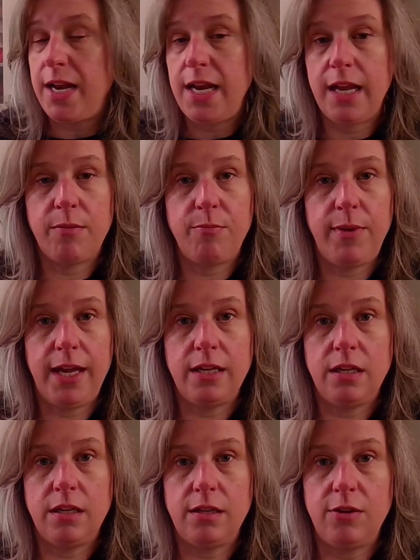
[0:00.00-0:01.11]

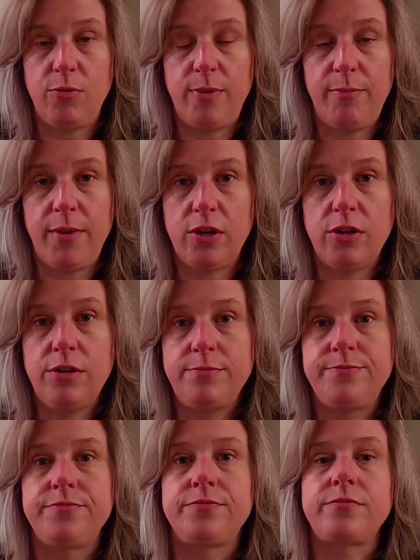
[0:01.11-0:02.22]
companion a little bit better.
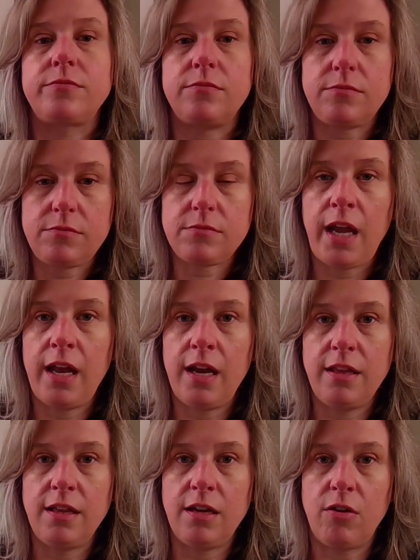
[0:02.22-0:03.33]
And I
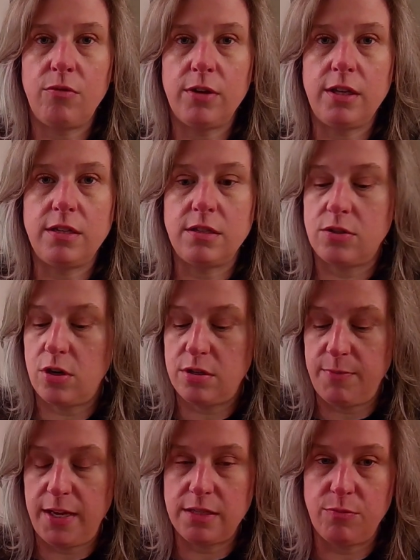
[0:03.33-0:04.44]
think I'll really start to
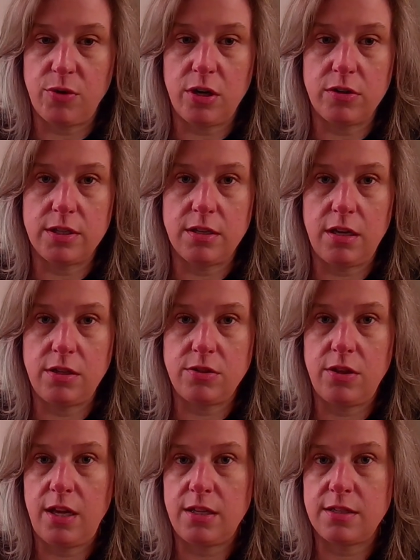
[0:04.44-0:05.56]
make some progress on it. So
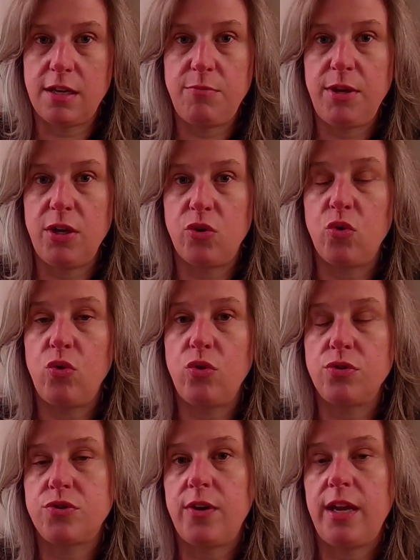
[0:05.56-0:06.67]
that's going to be a goal
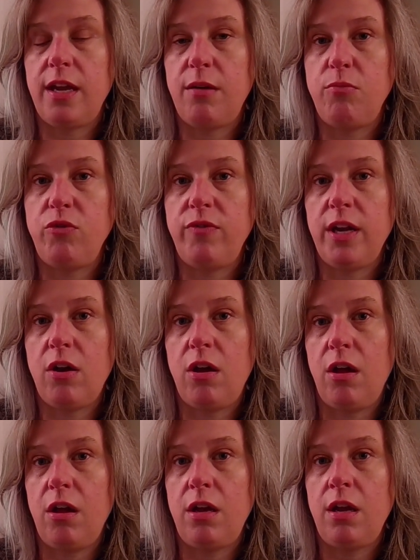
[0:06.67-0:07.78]
so I can get moving
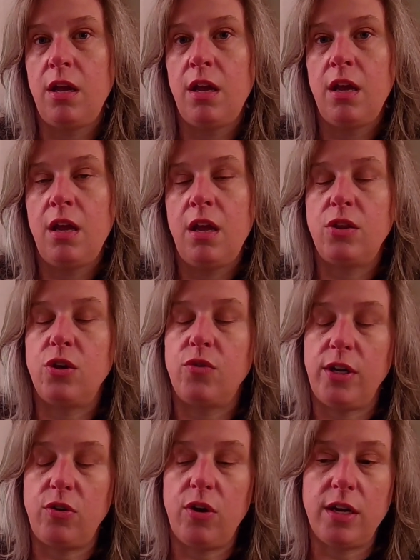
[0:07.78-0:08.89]
on the
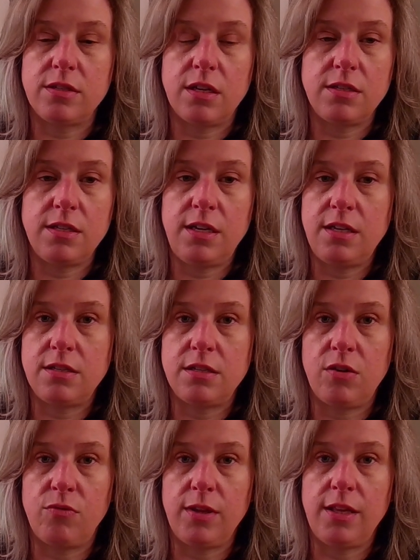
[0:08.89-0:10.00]
green crest, because it is a
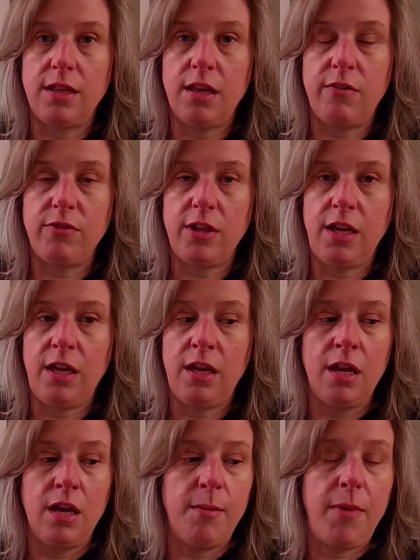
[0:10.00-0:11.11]
really lovely
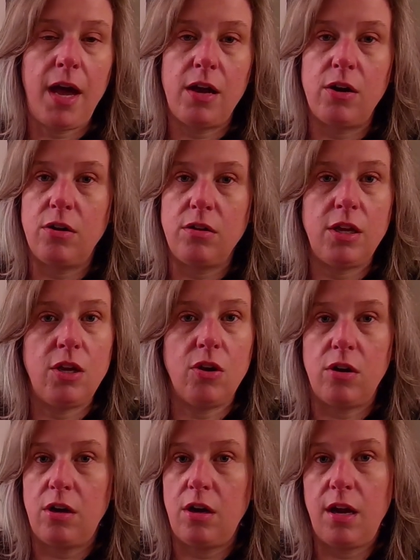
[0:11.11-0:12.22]
pattern. The
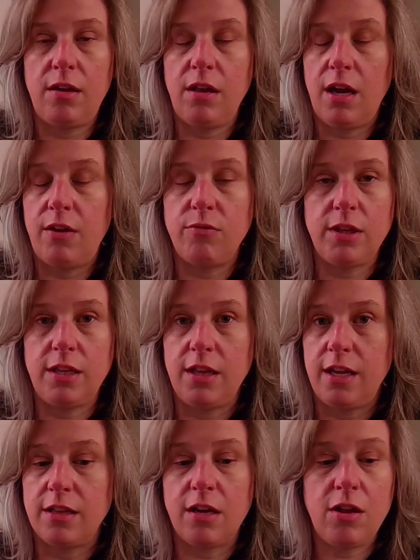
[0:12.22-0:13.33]
yarn, I really
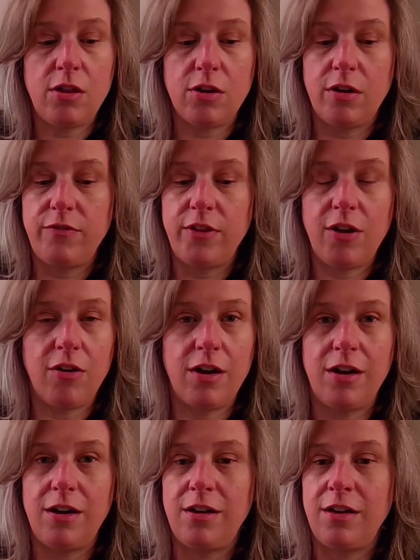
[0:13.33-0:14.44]
like the color of the
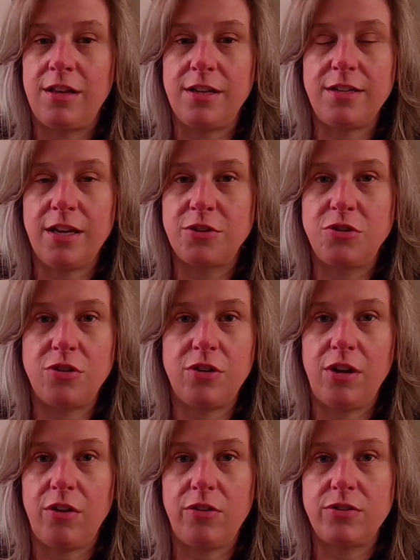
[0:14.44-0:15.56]
yarn, the texture,
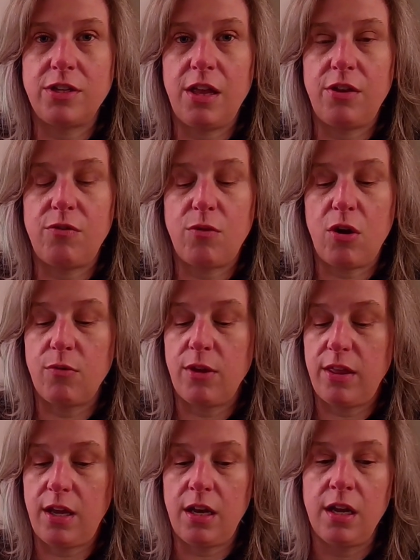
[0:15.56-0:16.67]
there's nothing wrong with
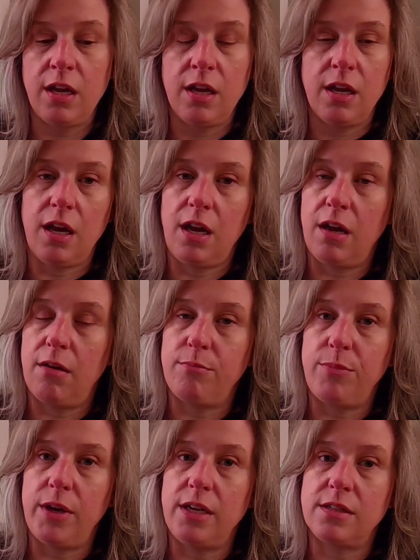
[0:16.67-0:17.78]
it.
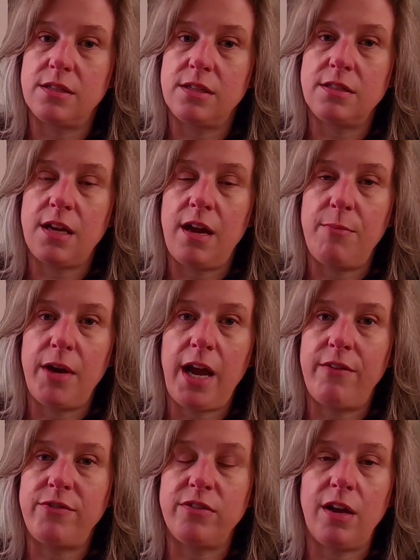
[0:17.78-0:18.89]
But since I
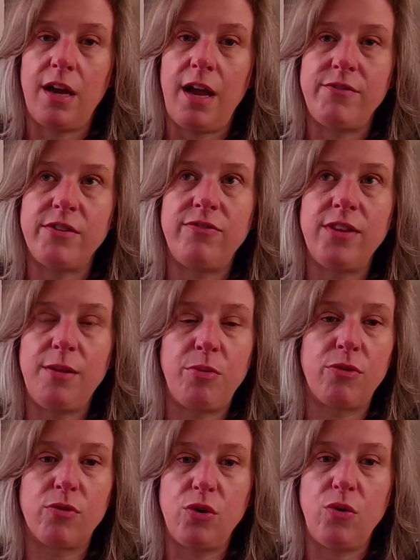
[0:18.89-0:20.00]
have to flip
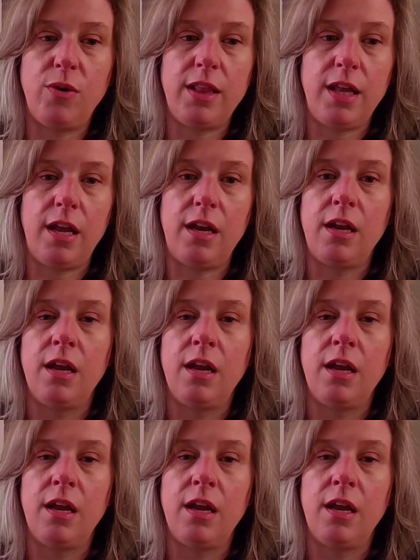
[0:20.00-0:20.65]
through, and then